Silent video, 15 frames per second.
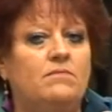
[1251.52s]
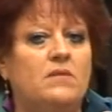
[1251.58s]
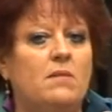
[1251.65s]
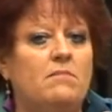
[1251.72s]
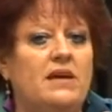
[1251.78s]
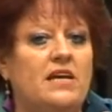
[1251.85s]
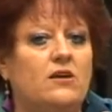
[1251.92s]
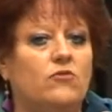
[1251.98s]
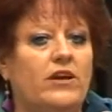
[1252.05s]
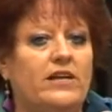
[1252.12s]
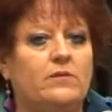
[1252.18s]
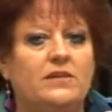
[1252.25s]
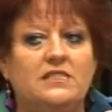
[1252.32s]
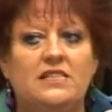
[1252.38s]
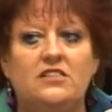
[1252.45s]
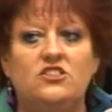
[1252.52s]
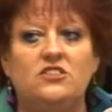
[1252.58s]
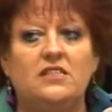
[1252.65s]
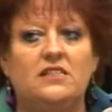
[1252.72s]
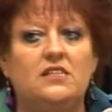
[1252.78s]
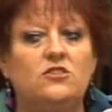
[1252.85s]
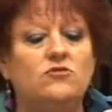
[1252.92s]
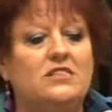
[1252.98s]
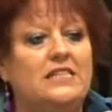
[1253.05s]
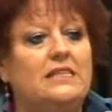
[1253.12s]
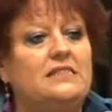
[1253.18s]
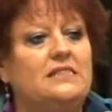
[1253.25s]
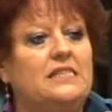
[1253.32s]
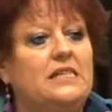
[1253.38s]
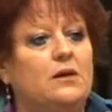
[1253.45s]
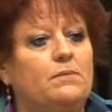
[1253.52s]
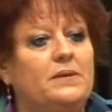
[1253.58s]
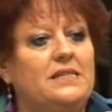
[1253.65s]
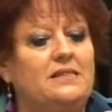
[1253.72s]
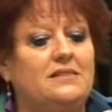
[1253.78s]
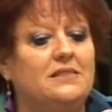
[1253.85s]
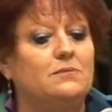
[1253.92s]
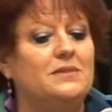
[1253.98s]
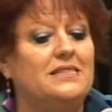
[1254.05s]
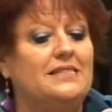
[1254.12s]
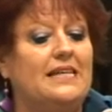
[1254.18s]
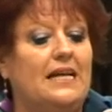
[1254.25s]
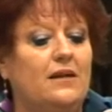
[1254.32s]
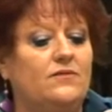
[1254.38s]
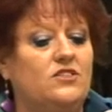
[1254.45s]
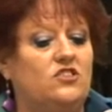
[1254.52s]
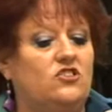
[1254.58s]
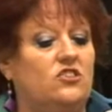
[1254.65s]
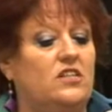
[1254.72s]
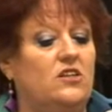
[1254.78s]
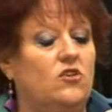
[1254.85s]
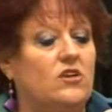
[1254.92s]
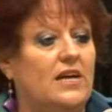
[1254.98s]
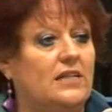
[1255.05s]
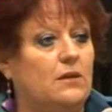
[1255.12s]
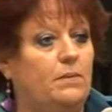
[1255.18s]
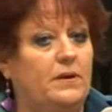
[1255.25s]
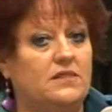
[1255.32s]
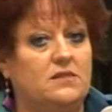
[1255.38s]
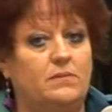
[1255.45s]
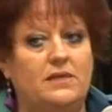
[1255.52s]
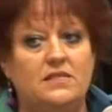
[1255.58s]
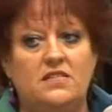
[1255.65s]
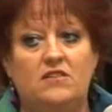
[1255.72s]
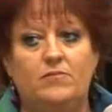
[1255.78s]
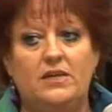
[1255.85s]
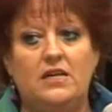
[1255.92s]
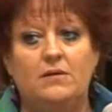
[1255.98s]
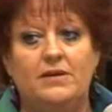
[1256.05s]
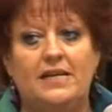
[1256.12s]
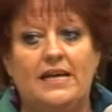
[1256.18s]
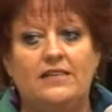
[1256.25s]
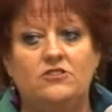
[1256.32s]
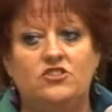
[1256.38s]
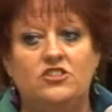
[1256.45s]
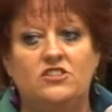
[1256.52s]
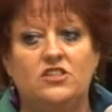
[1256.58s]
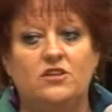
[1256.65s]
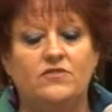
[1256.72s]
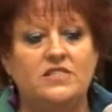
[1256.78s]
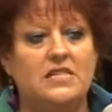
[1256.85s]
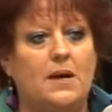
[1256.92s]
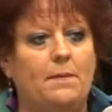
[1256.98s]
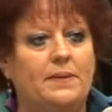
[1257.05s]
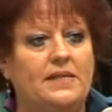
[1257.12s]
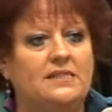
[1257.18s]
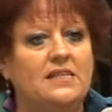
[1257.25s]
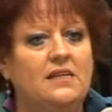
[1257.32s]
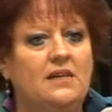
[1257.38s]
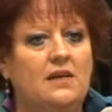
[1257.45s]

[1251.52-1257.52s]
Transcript: make a recommendation that the utility companies themselves should look at the possibility of becoming energy service companies,